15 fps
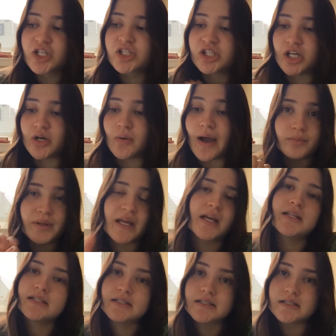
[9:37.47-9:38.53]
So
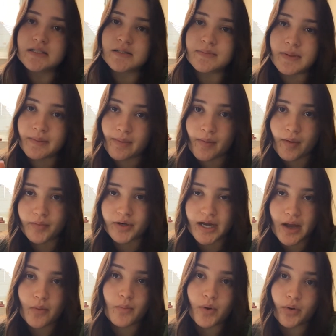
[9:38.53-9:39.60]
because me and my mom are
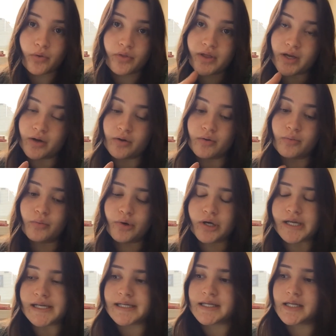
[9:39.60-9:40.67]
now both at home
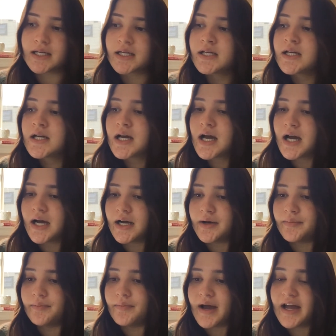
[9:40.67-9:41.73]
working,
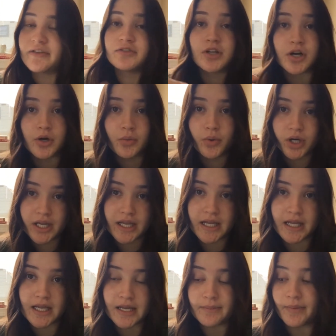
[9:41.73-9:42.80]
I've started working
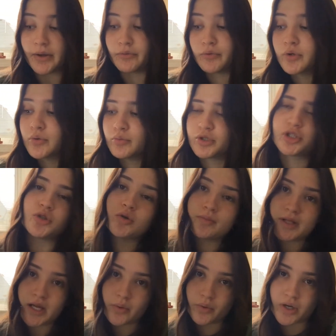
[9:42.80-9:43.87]
in my room, which
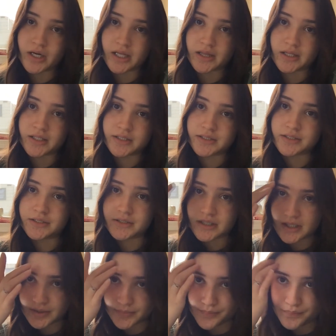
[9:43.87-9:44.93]
normally I work at
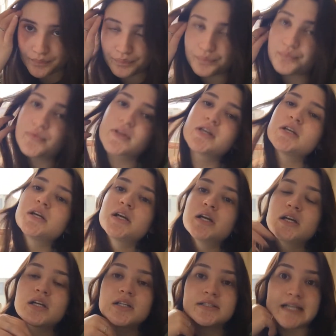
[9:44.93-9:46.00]
the
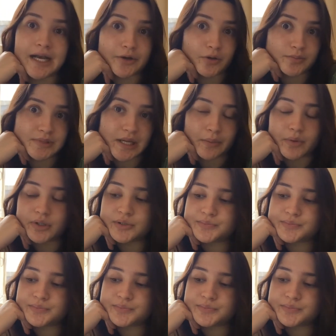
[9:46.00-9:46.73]
dining room table.